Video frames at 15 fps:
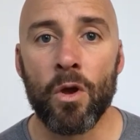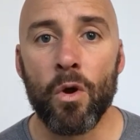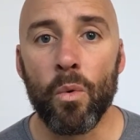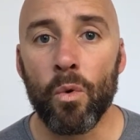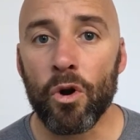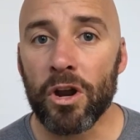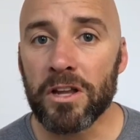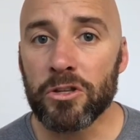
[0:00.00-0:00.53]

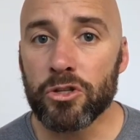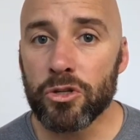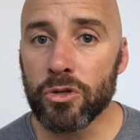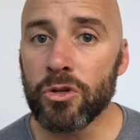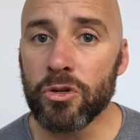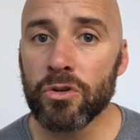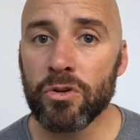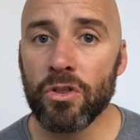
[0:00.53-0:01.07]
What I
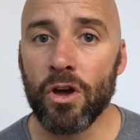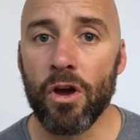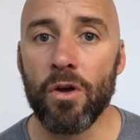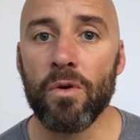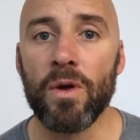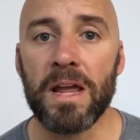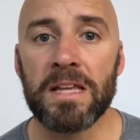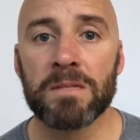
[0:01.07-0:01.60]
do
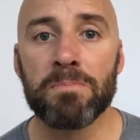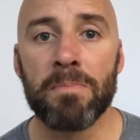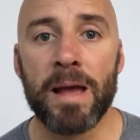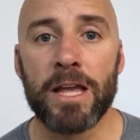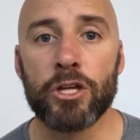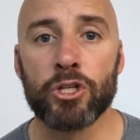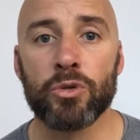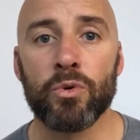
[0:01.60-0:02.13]
though is
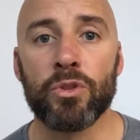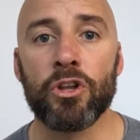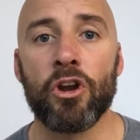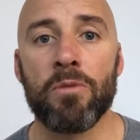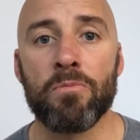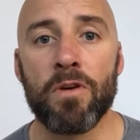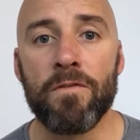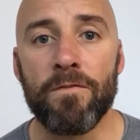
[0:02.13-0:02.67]
make sure that
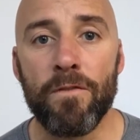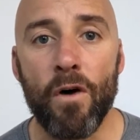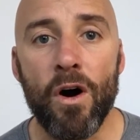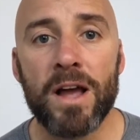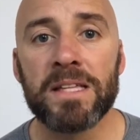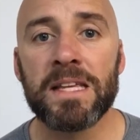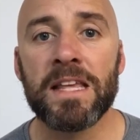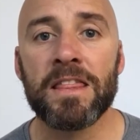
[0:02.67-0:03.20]
I'm
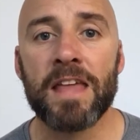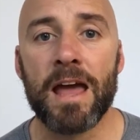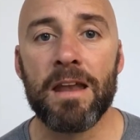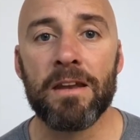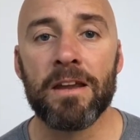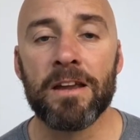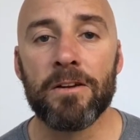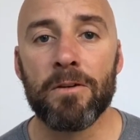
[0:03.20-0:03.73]
revising
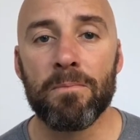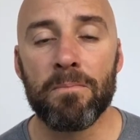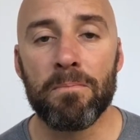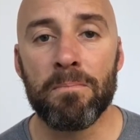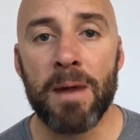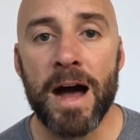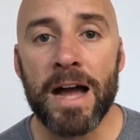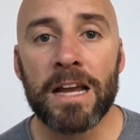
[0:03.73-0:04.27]
that
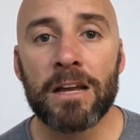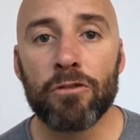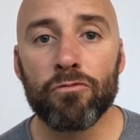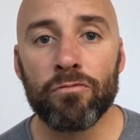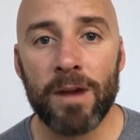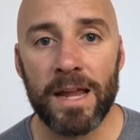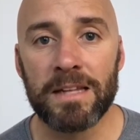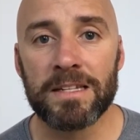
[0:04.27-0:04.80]
market
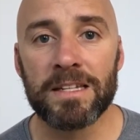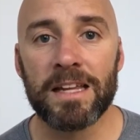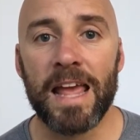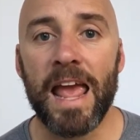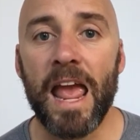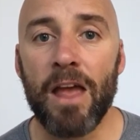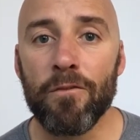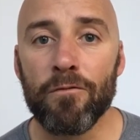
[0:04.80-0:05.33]
rent
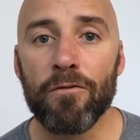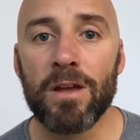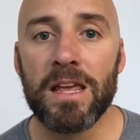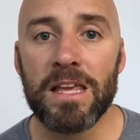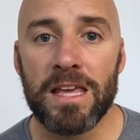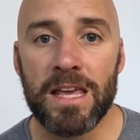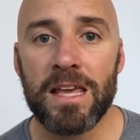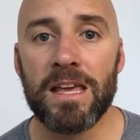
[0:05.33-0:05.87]
every
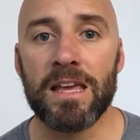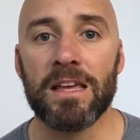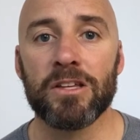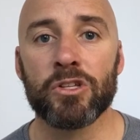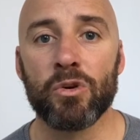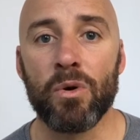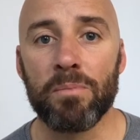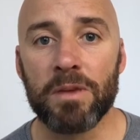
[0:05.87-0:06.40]
year
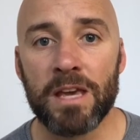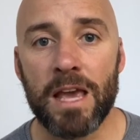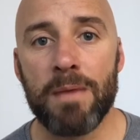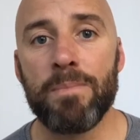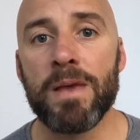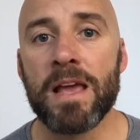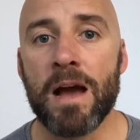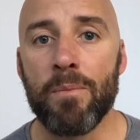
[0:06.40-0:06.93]
so I'm
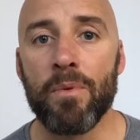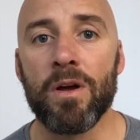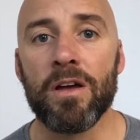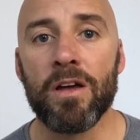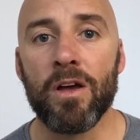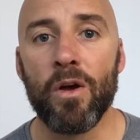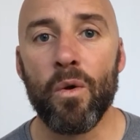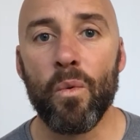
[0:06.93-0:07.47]
keeping up
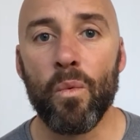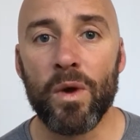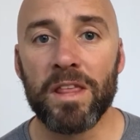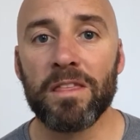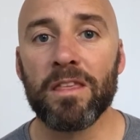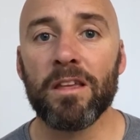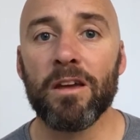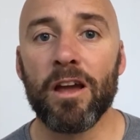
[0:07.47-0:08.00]
with
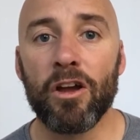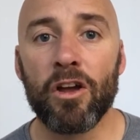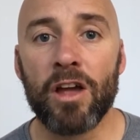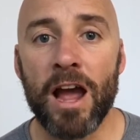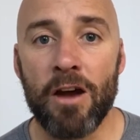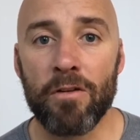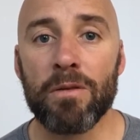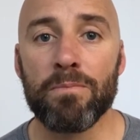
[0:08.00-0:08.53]

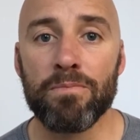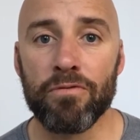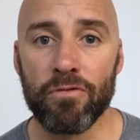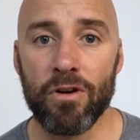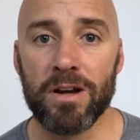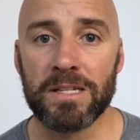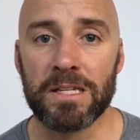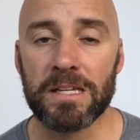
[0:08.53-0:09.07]
current
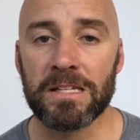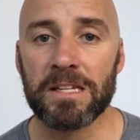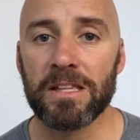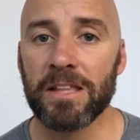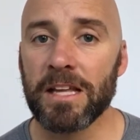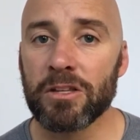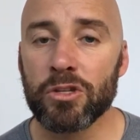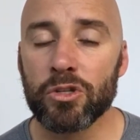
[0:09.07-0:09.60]
prices.
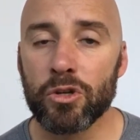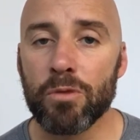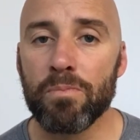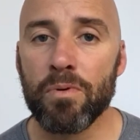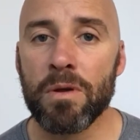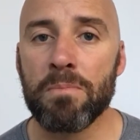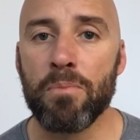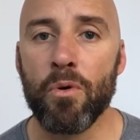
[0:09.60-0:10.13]
That's
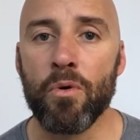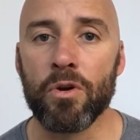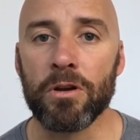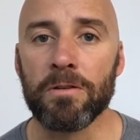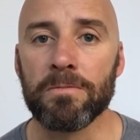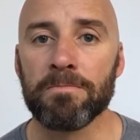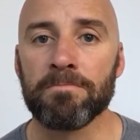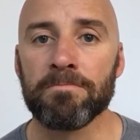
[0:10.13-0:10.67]
super important.